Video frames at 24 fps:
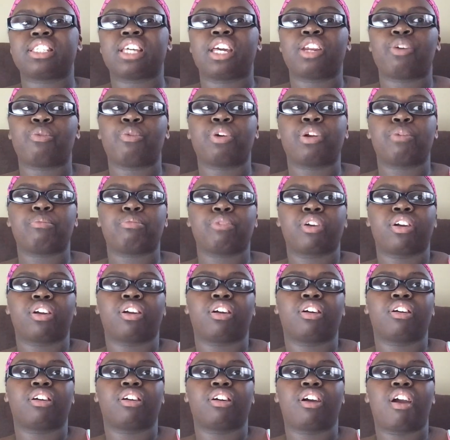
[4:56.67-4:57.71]
I don't want to
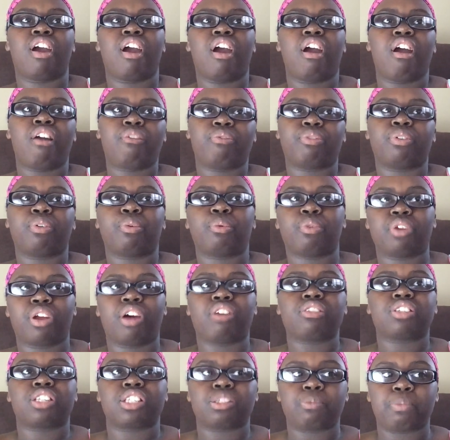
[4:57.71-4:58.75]
bring everyone
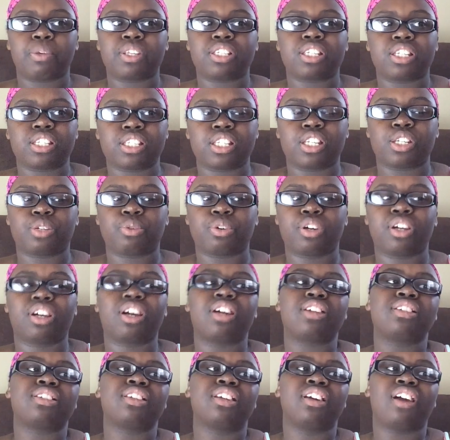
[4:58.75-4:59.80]
else's business into it,
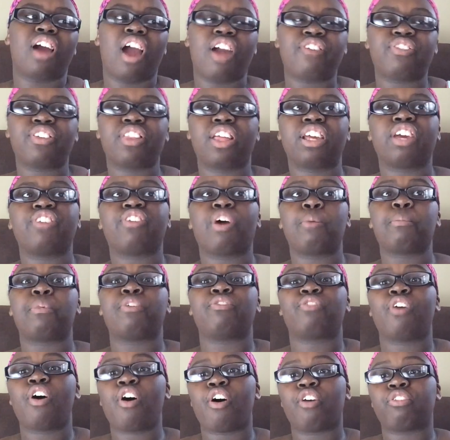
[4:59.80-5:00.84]
because I feel like if I'm
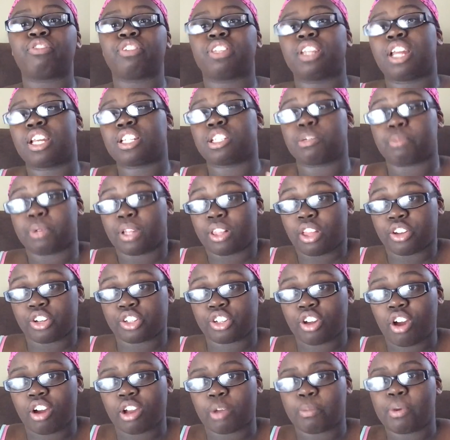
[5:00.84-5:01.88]
involved, then I should be allowed to
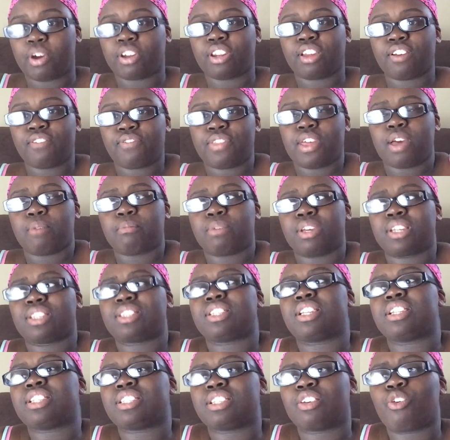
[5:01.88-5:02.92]
talk about it, if that makes
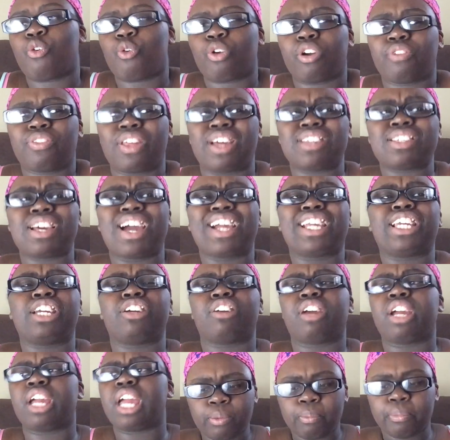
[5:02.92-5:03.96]
sense, or if that's
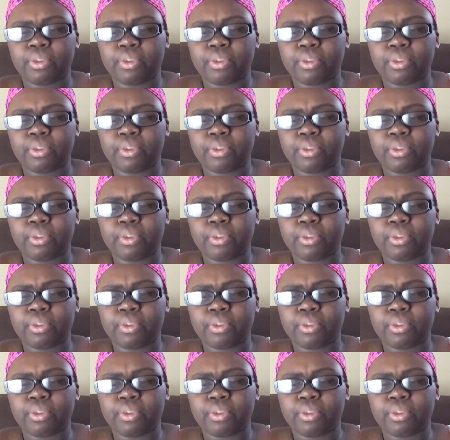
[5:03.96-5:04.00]
accurate.